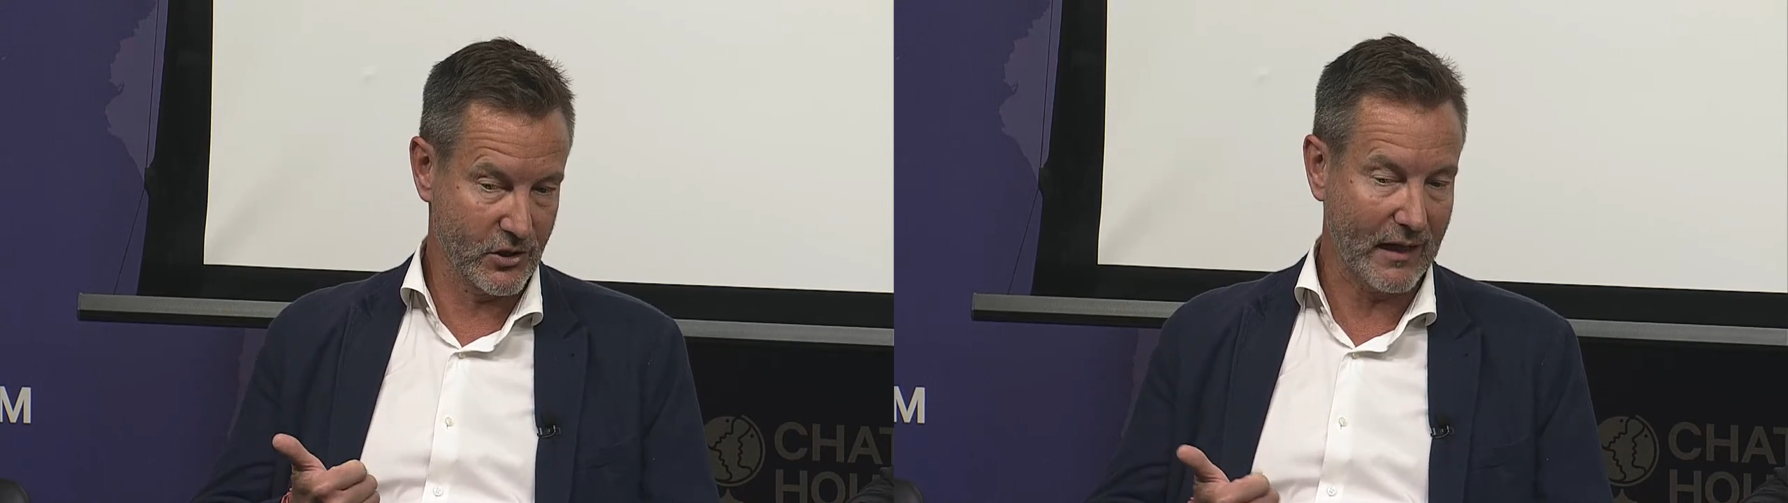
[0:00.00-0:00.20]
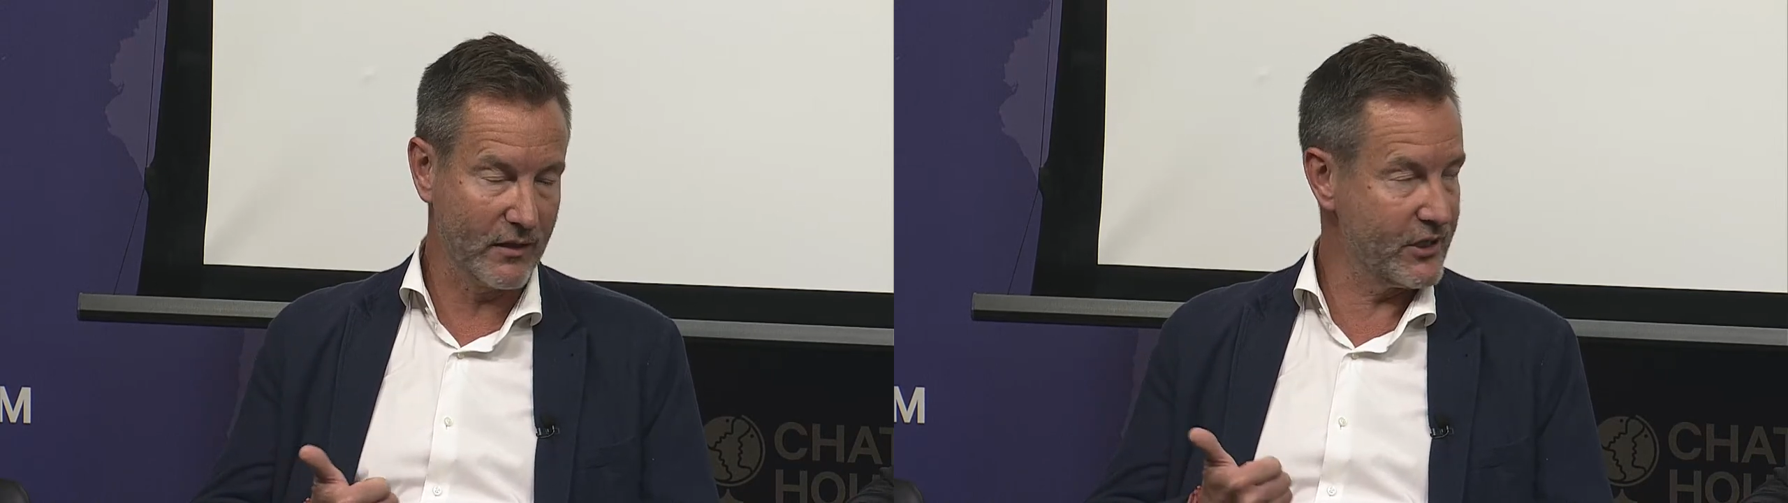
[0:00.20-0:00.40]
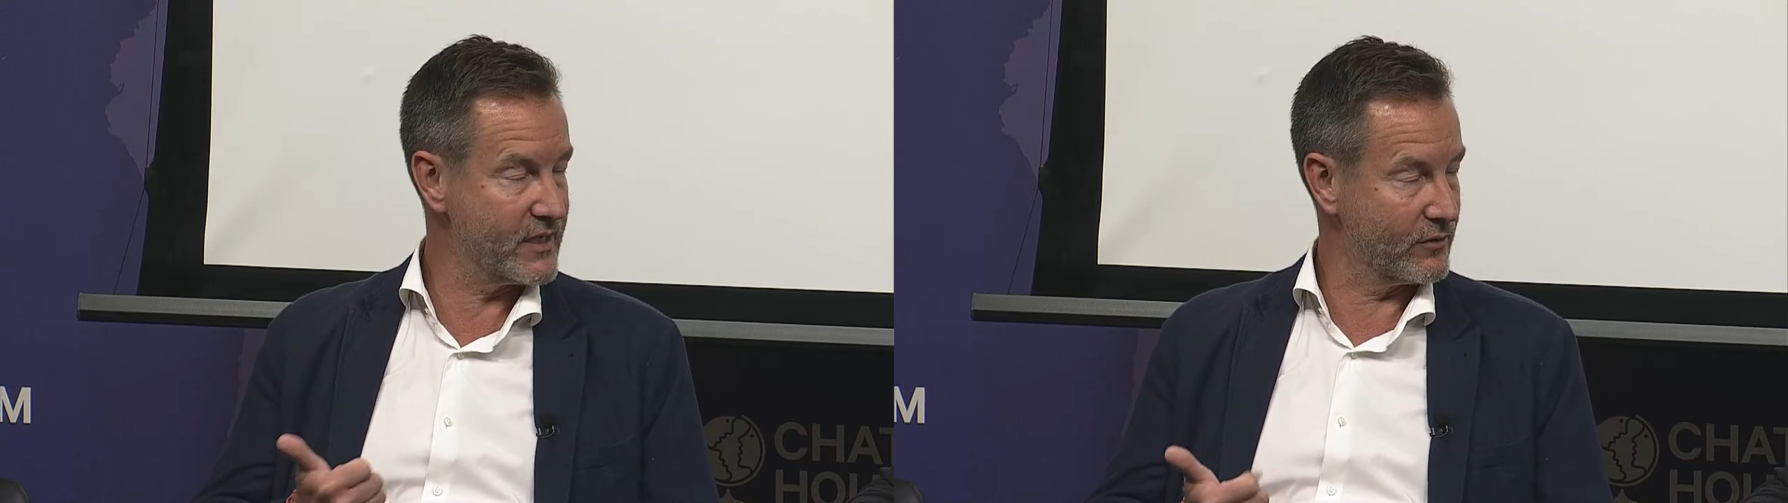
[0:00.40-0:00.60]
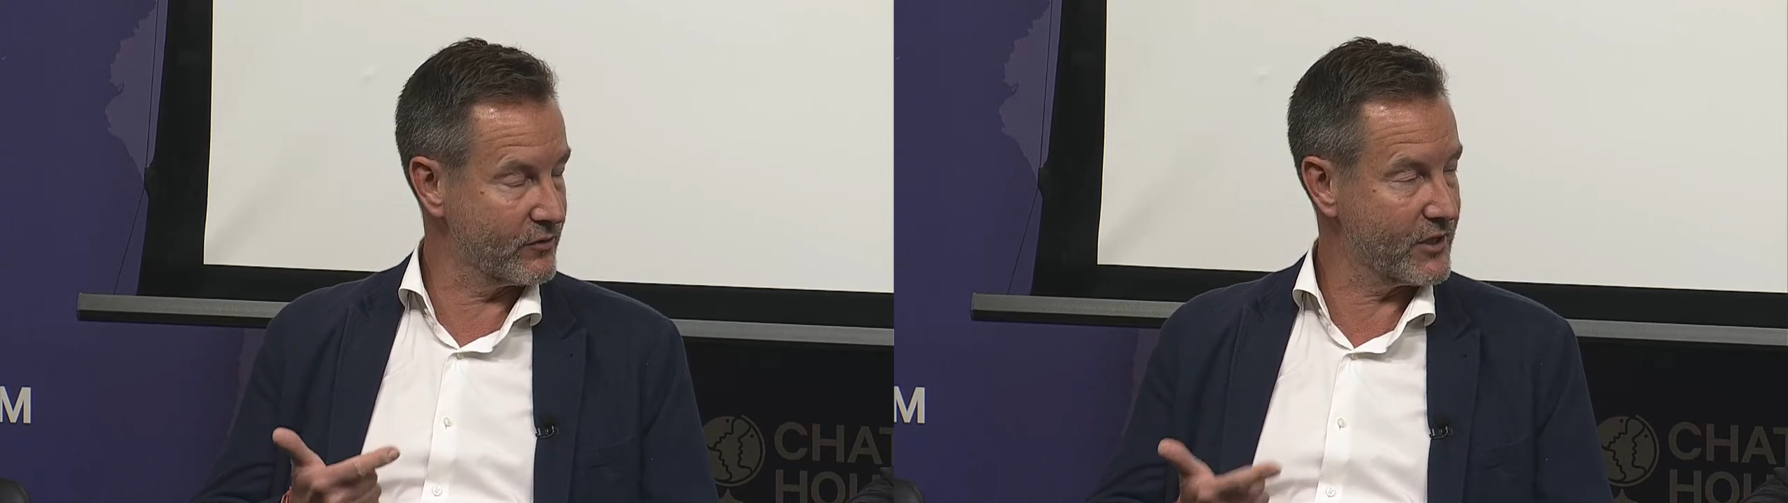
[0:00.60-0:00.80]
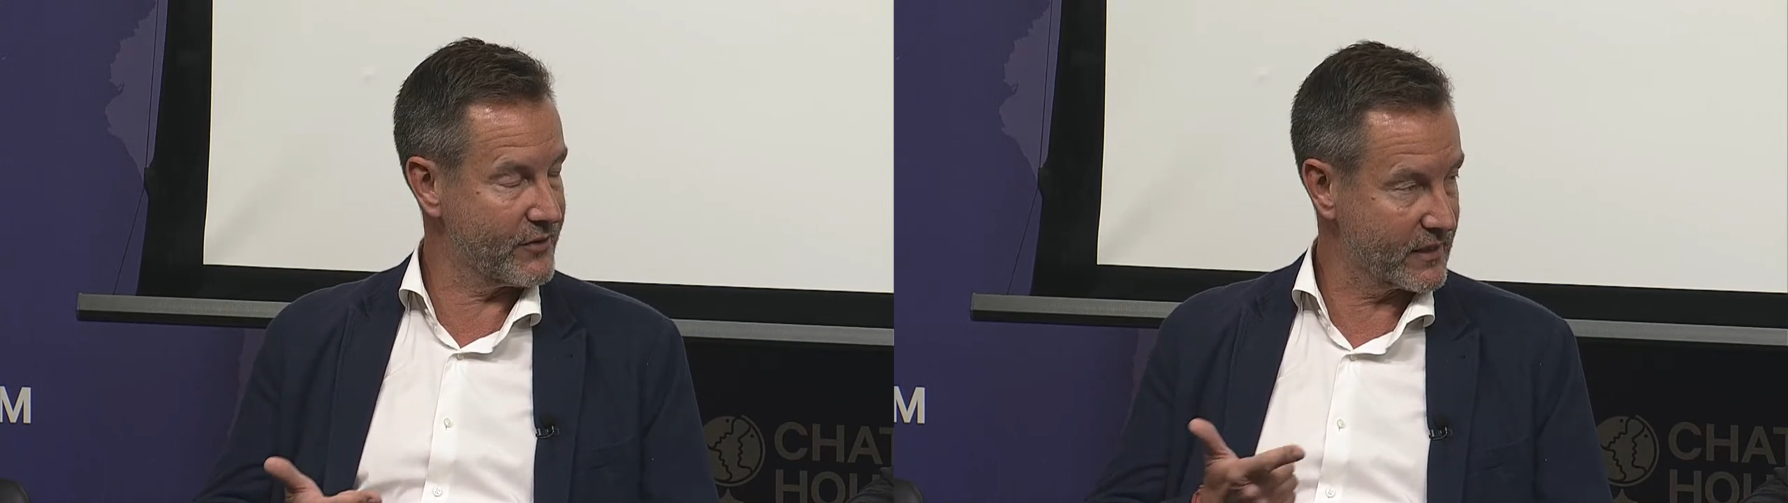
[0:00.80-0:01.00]
challenges and
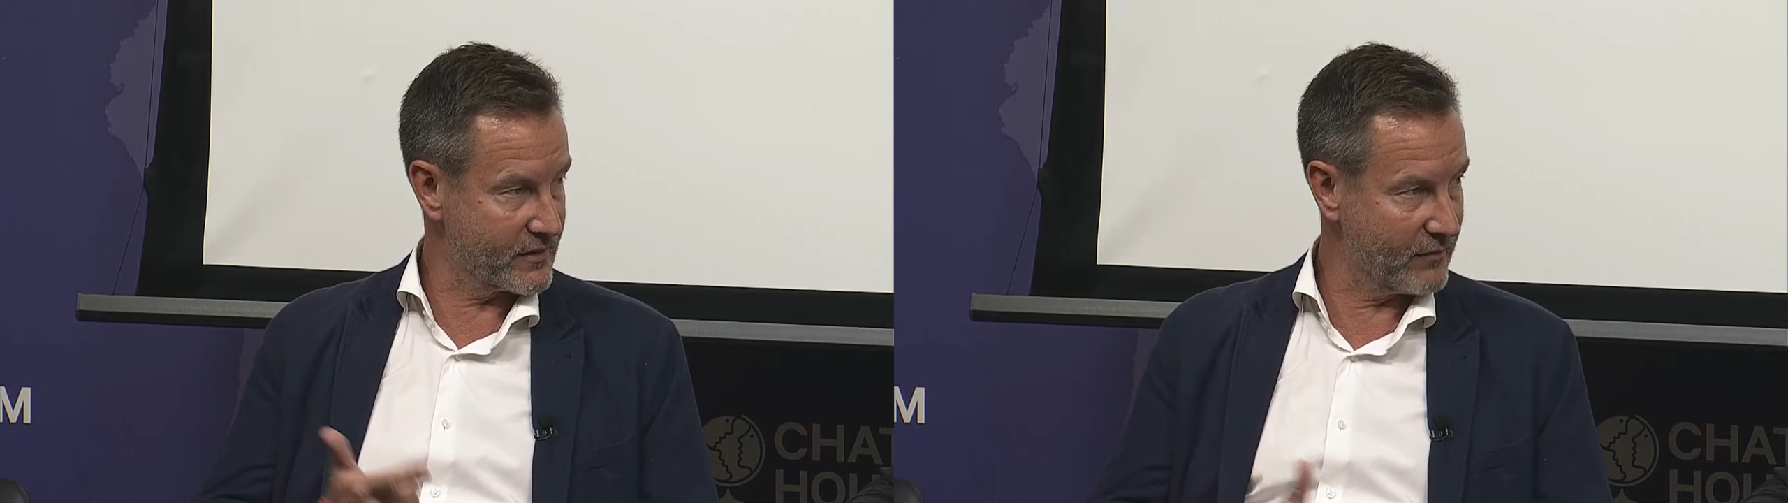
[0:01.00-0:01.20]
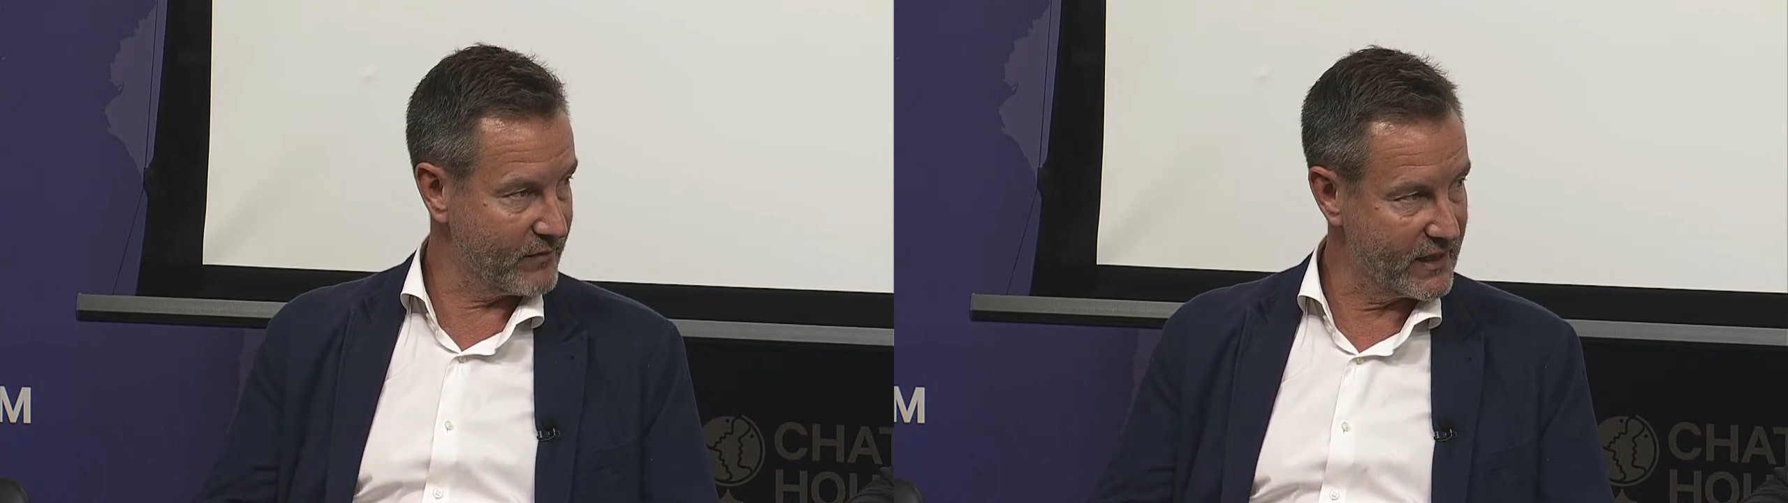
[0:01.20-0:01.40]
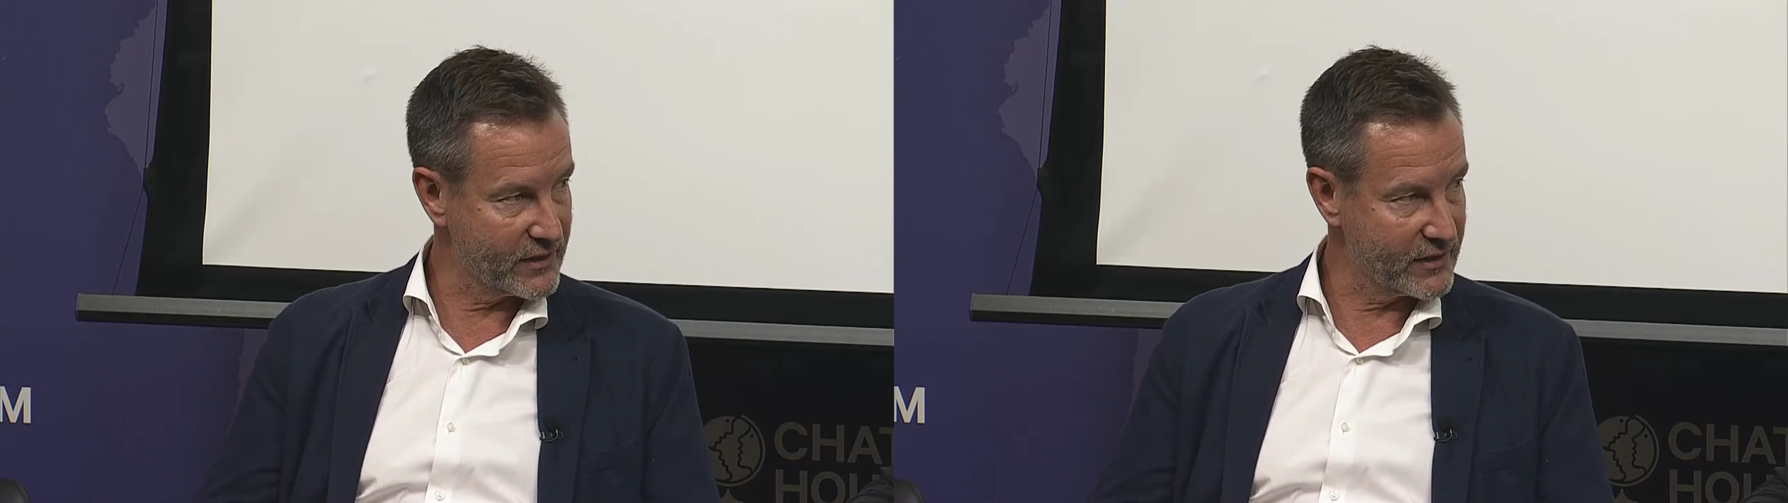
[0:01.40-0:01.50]
also thinks the government